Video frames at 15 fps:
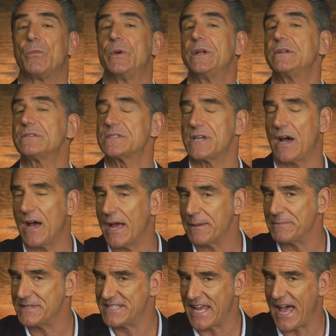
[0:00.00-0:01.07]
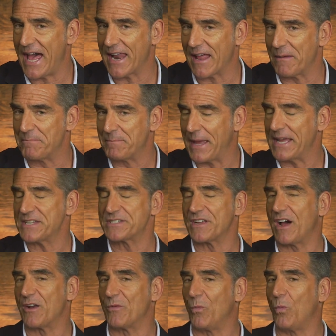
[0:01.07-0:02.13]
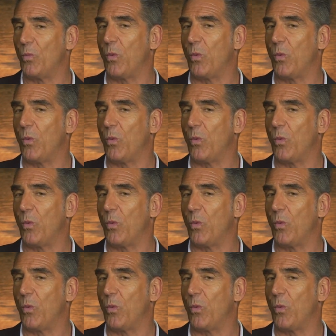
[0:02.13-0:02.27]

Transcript: real-time data based on